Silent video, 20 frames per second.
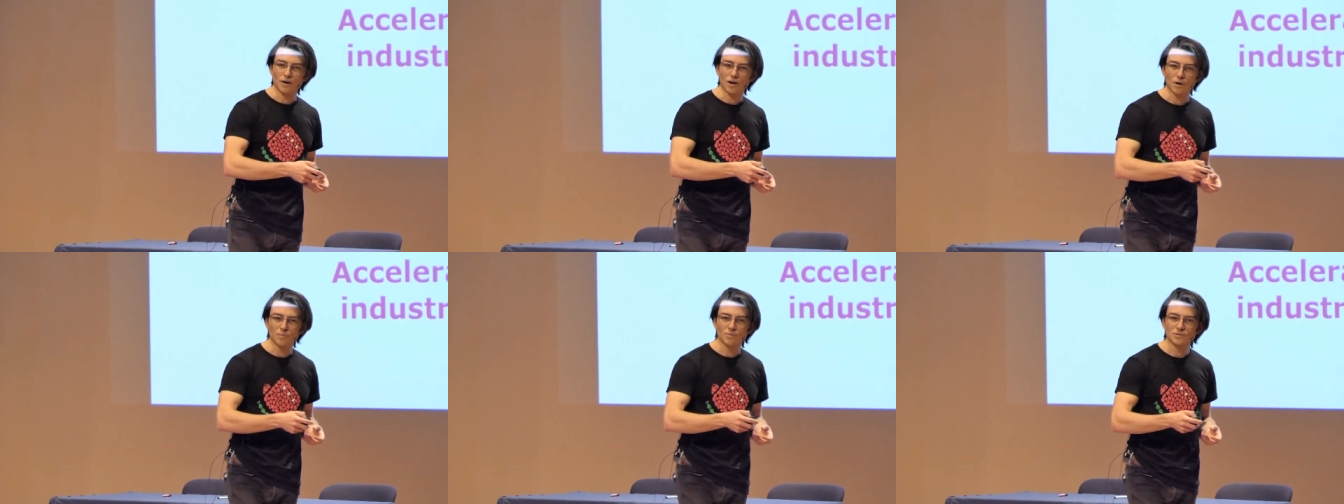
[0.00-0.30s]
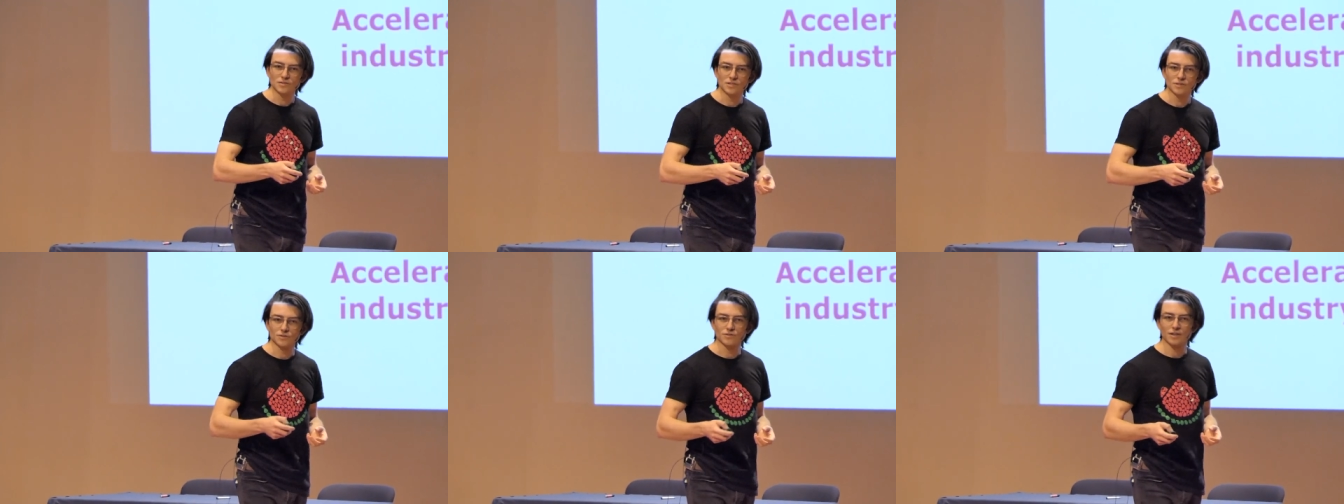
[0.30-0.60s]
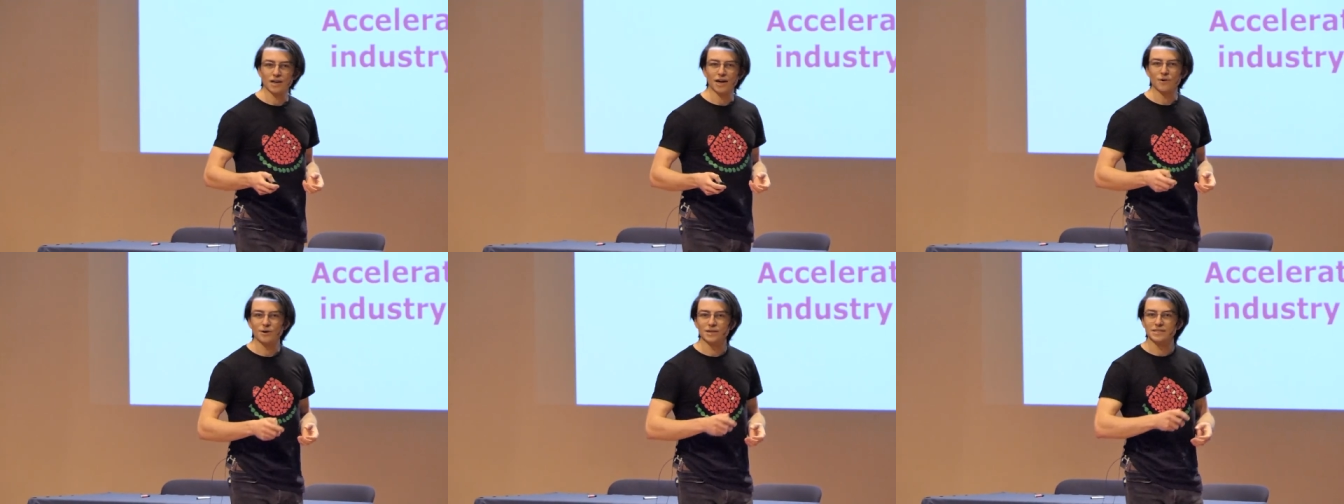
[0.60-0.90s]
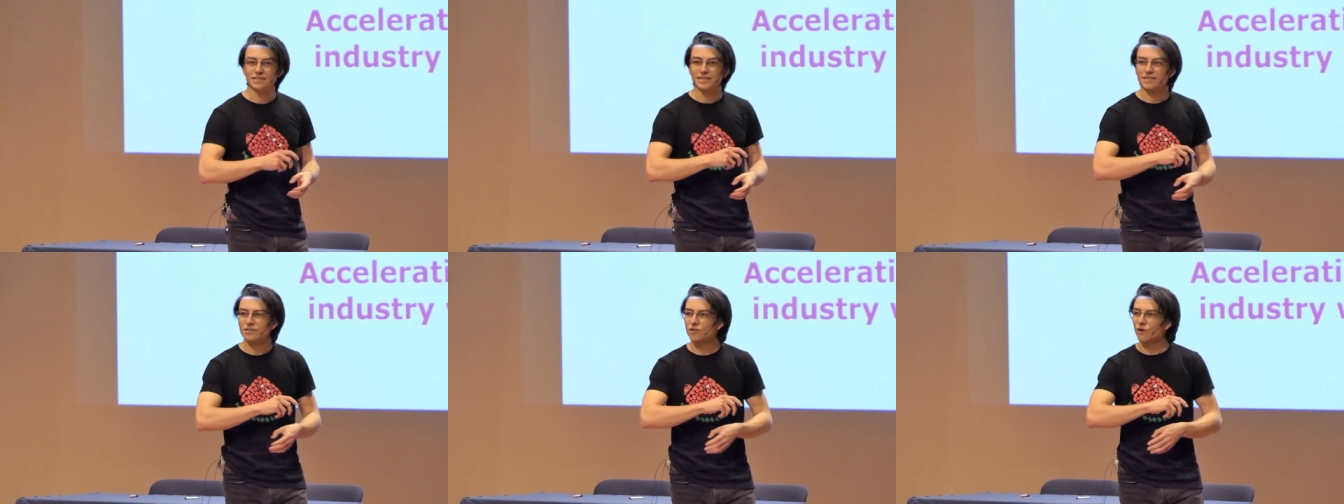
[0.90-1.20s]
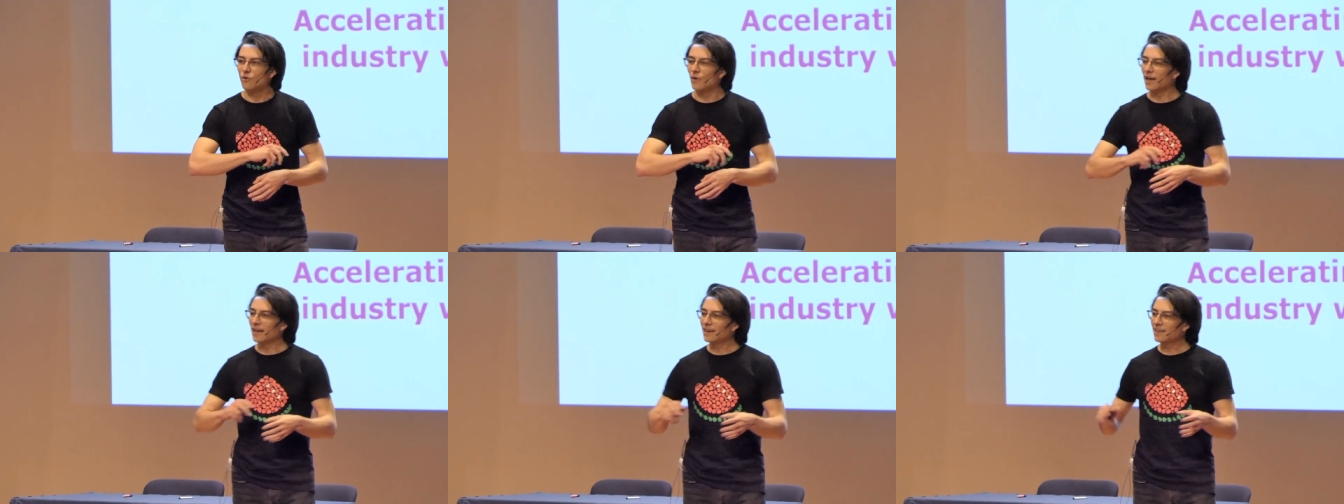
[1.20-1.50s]
up until now, I didn't
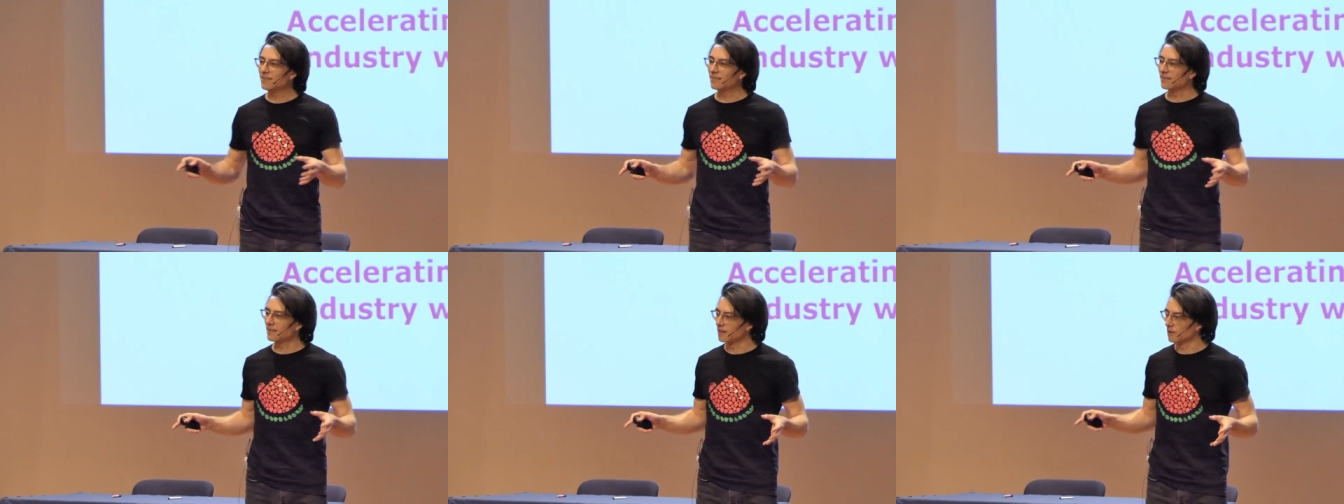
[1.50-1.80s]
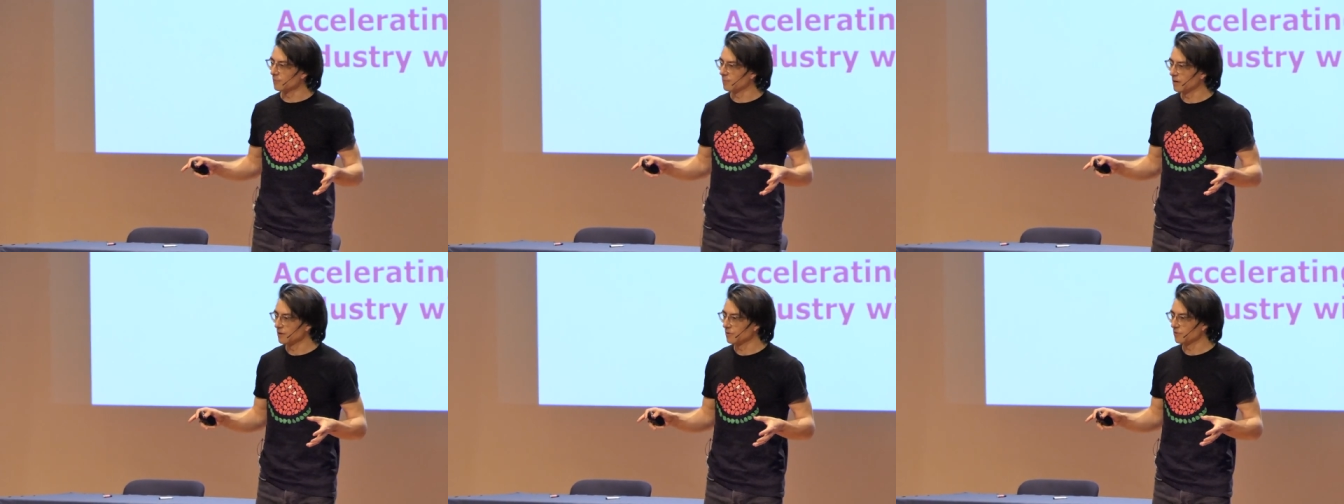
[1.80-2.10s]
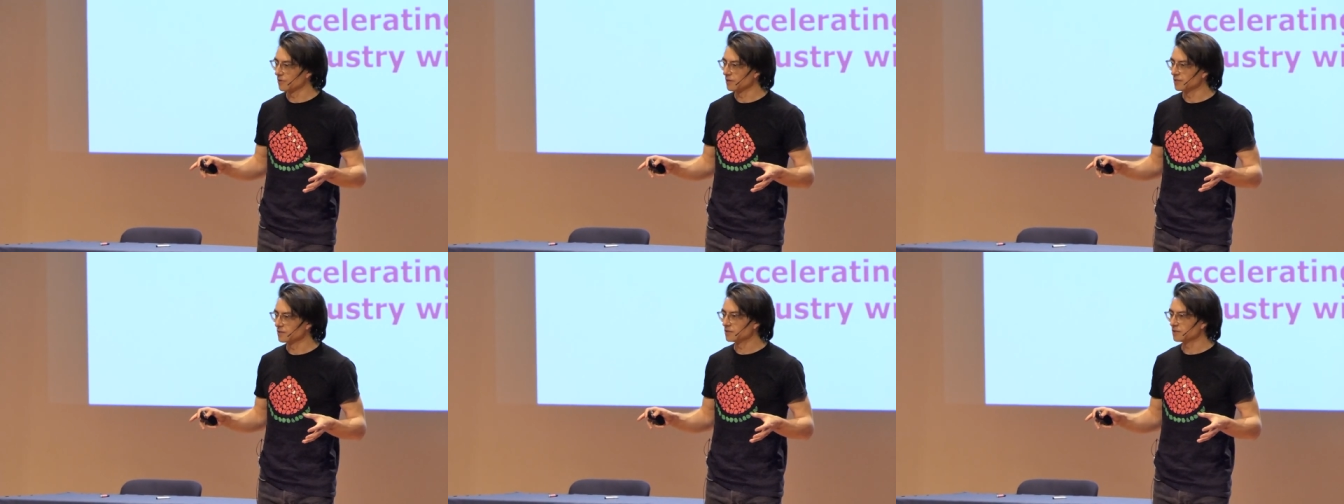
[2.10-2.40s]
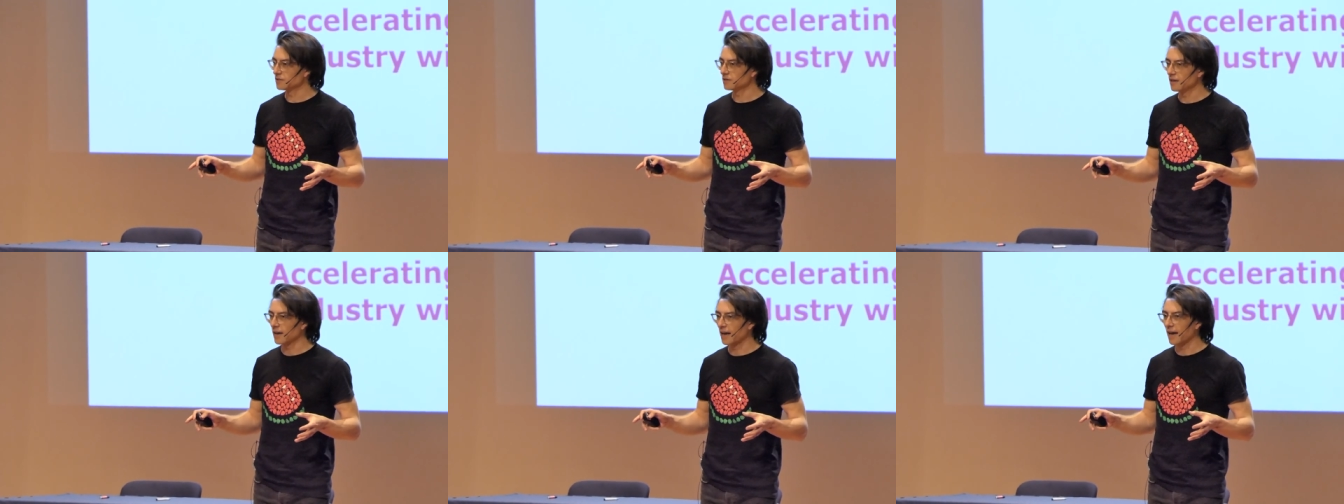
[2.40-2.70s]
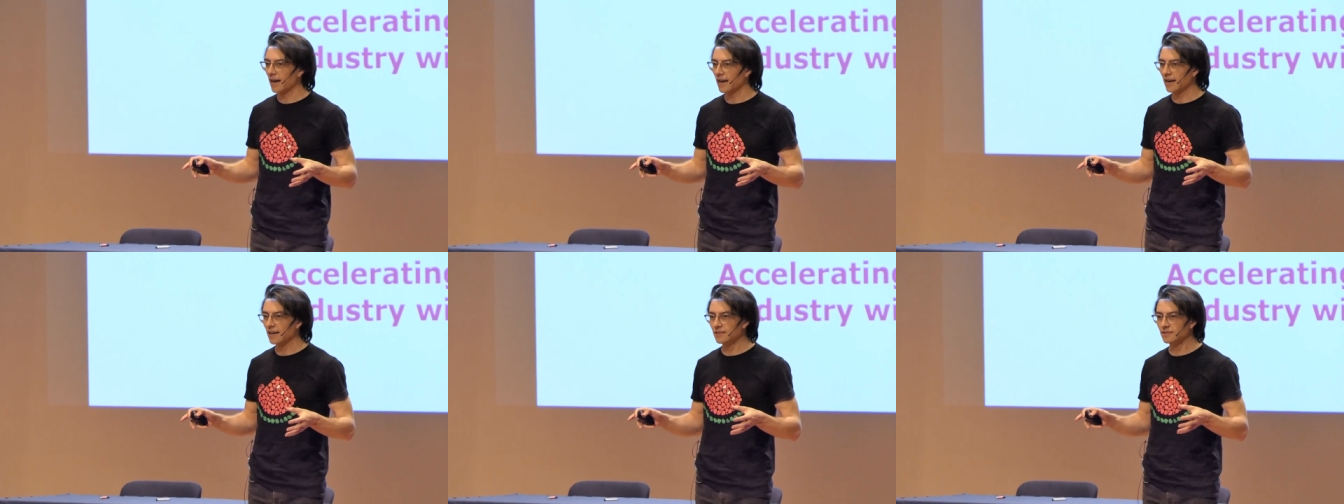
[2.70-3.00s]
know anything about this.
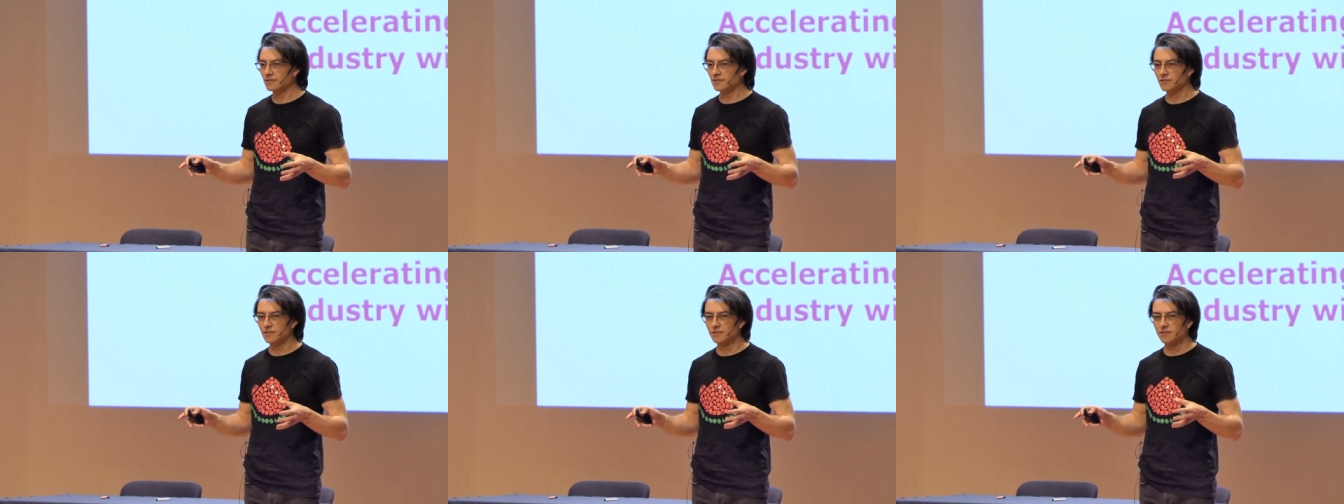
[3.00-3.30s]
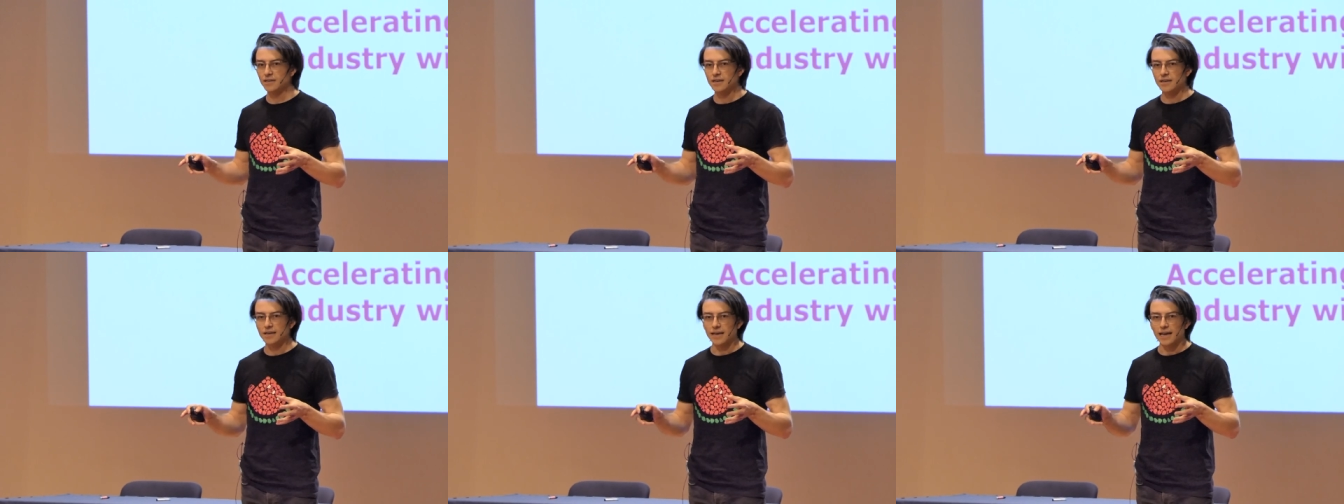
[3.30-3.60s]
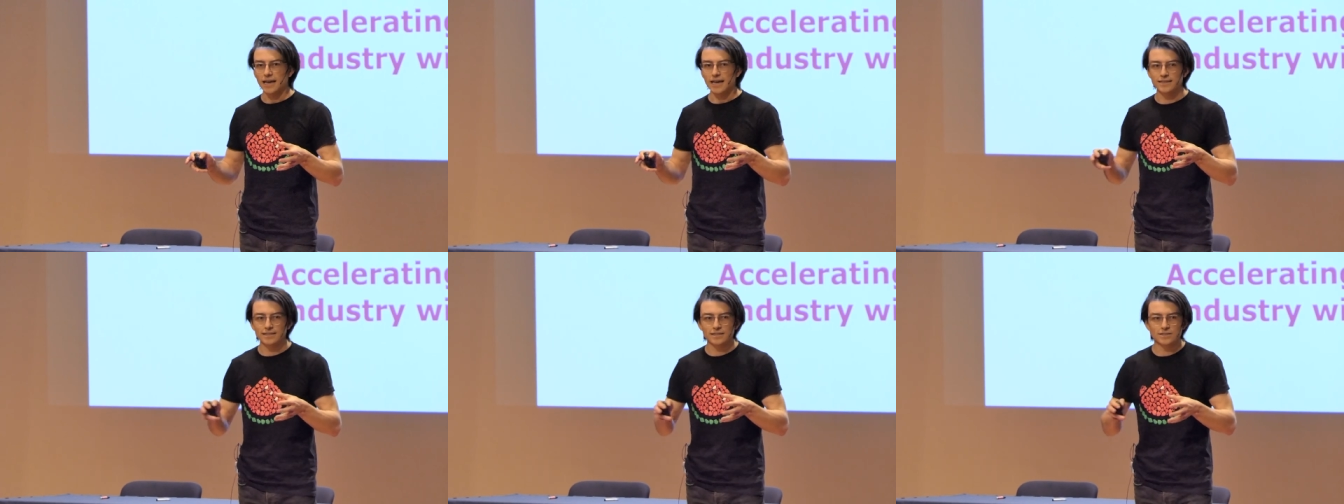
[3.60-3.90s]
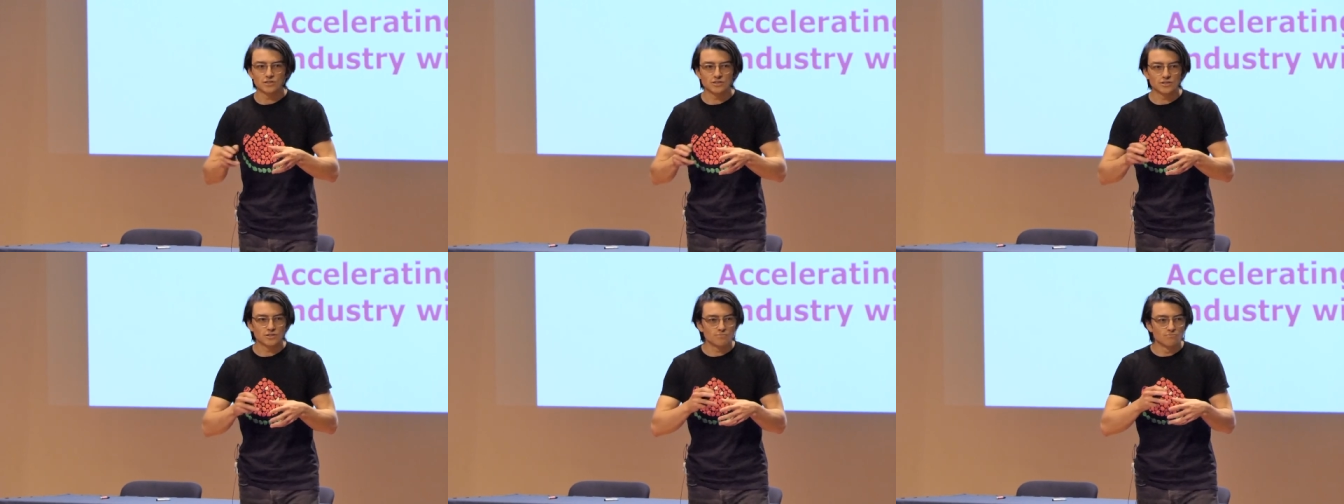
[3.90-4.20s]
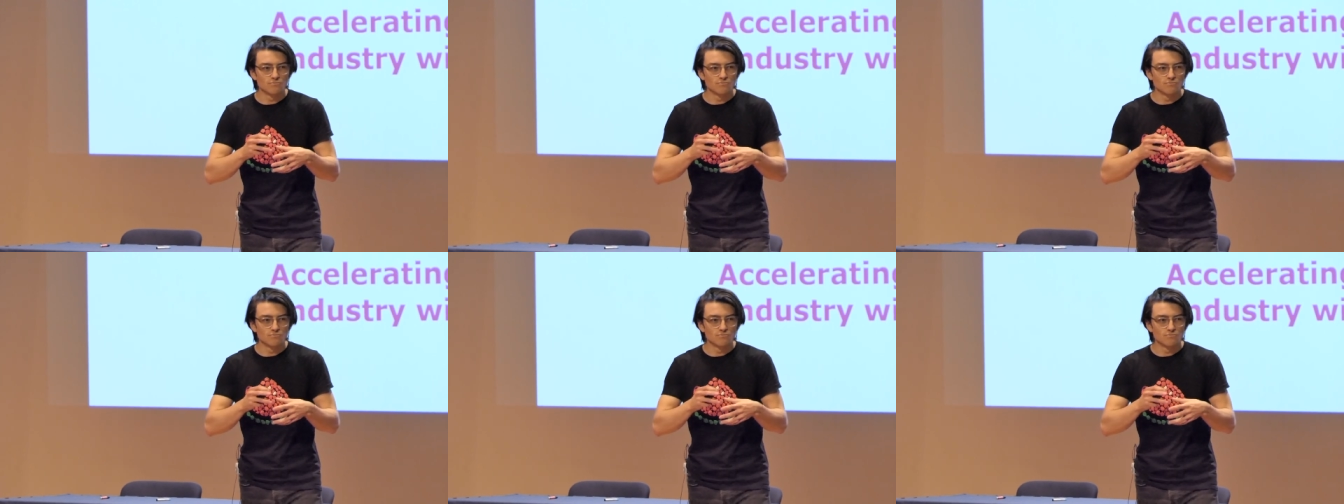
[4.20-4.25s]
And it didn't